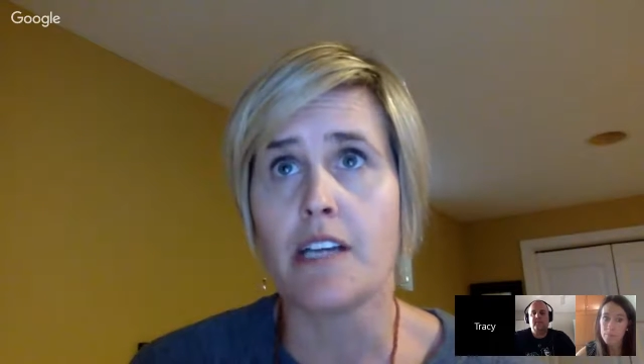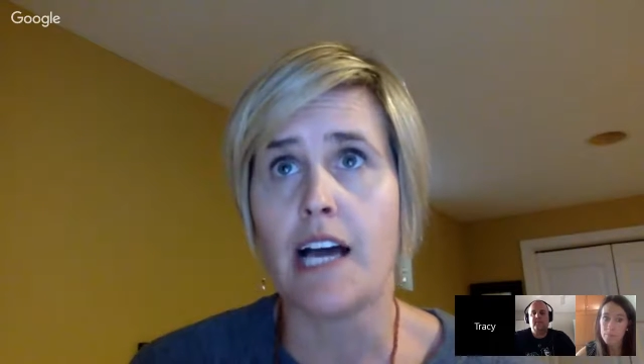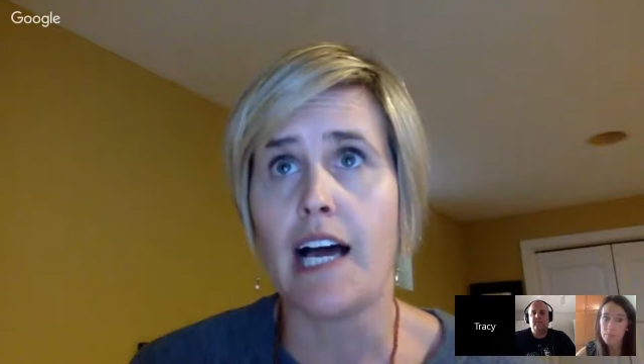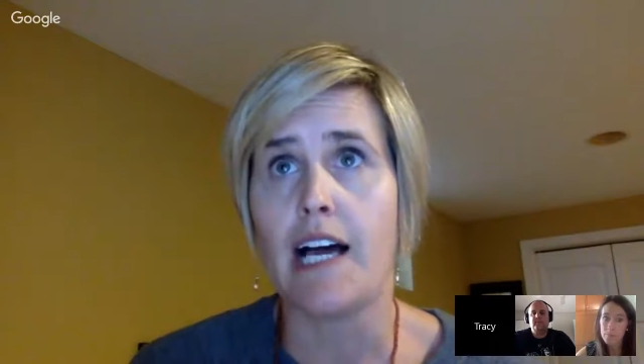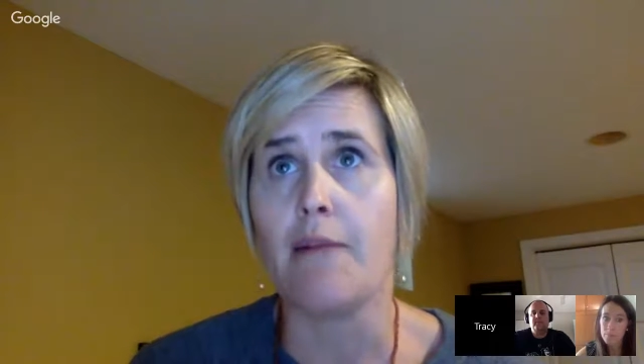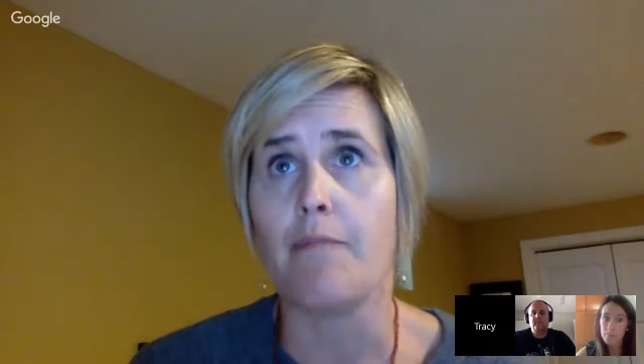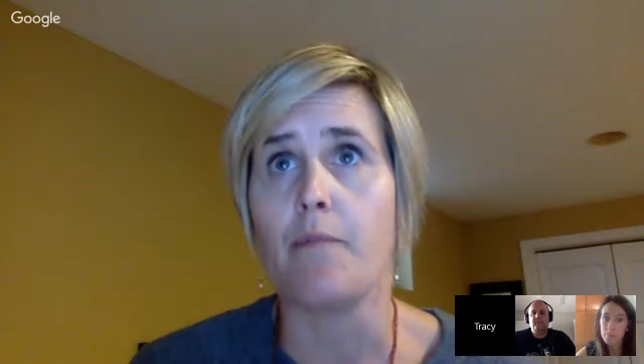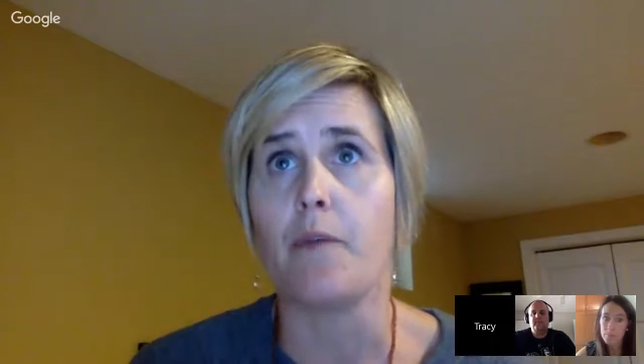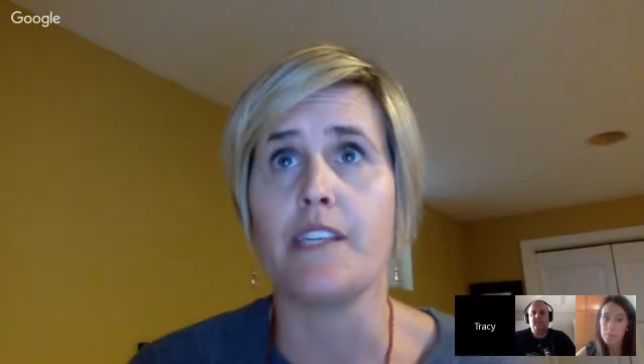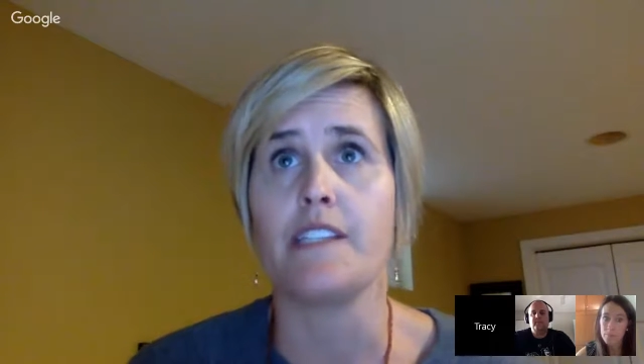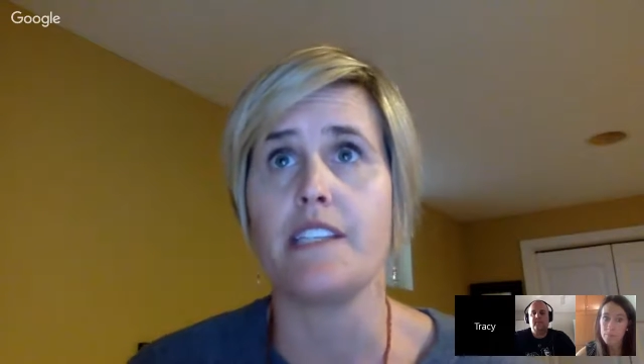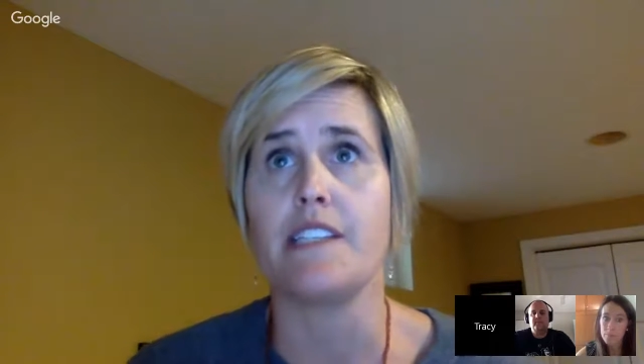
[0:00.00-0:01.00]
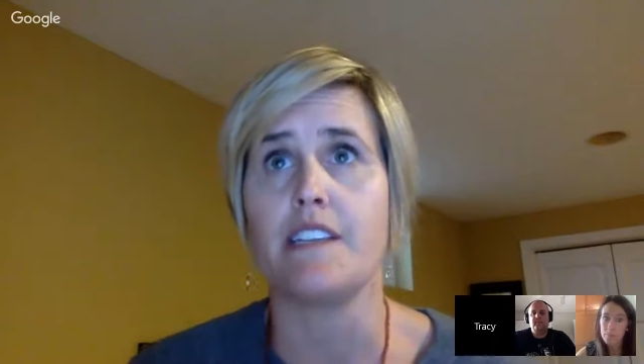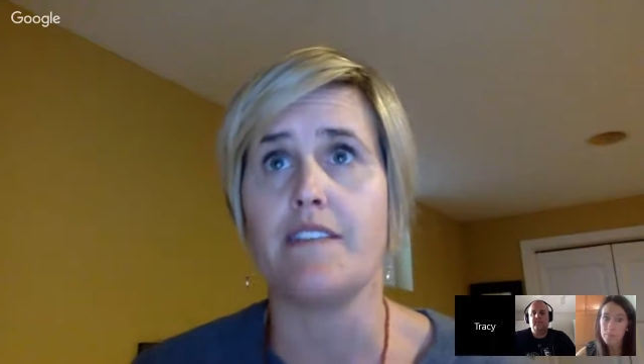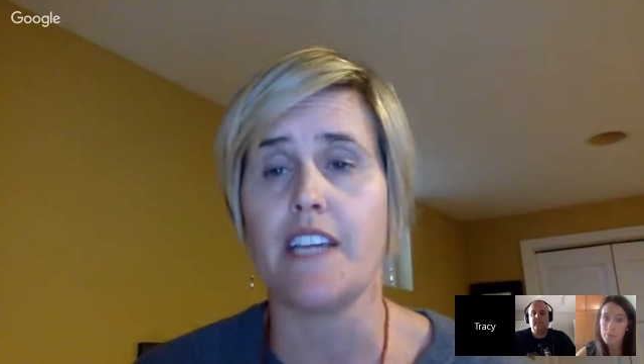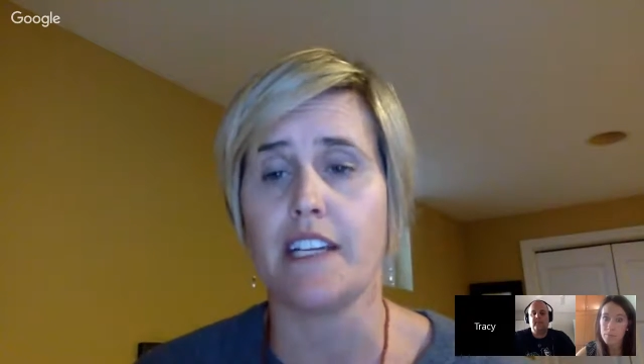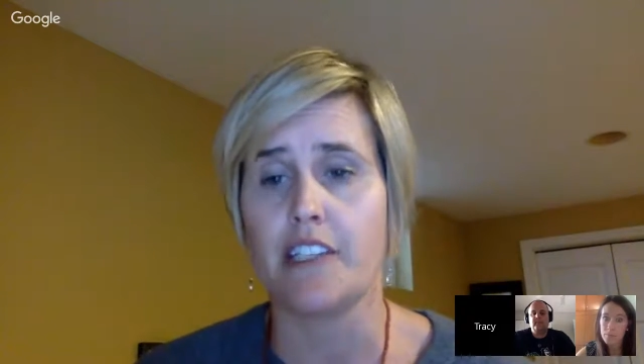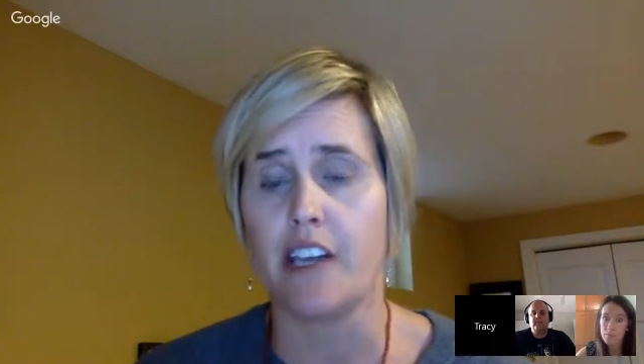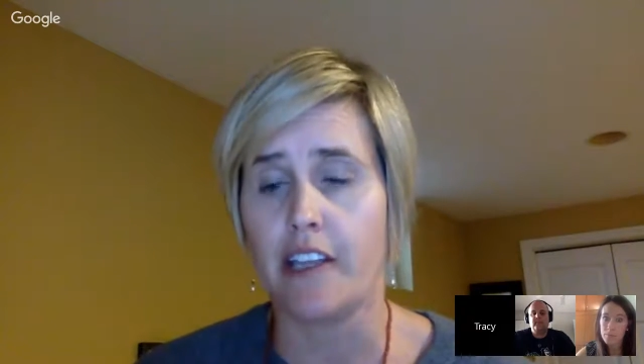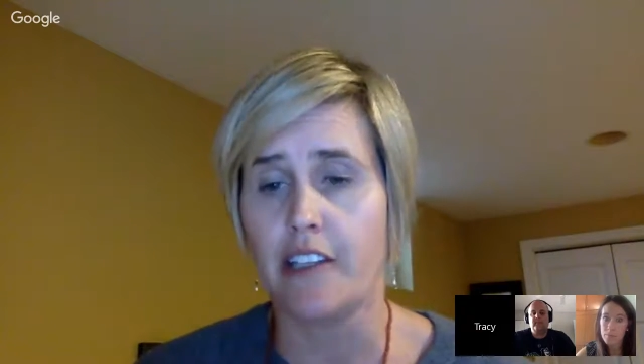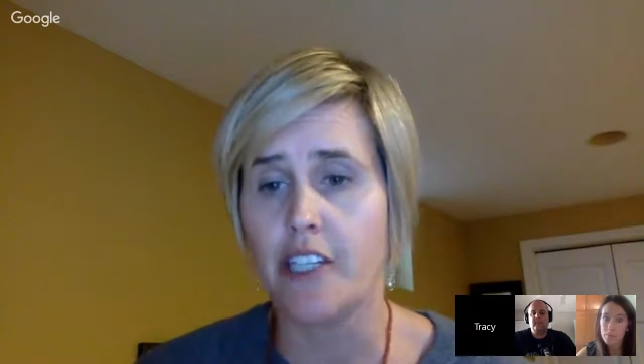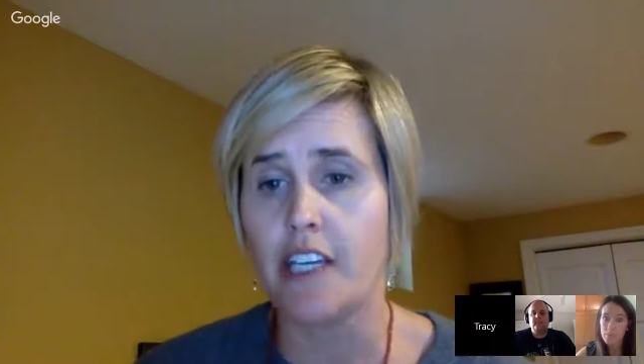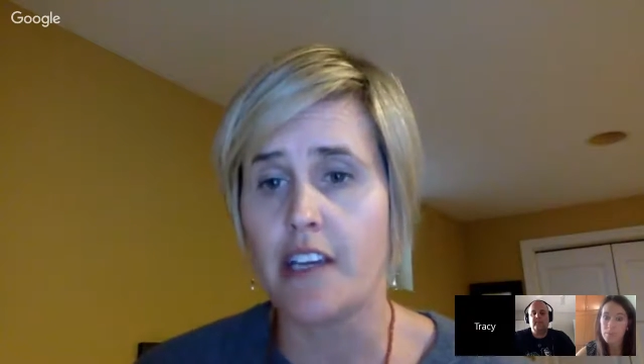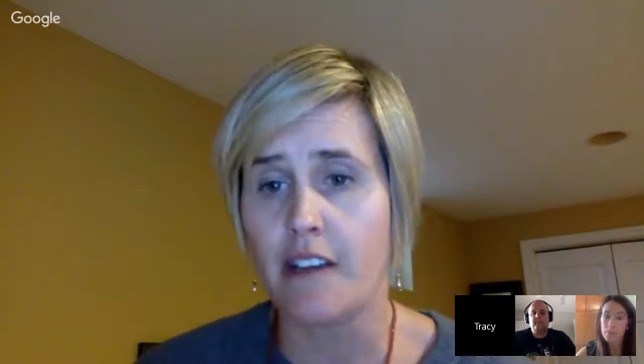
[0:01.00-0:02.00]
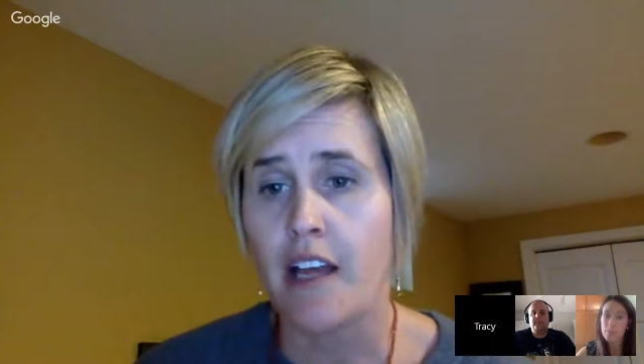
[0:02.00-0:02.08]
with assistive technology.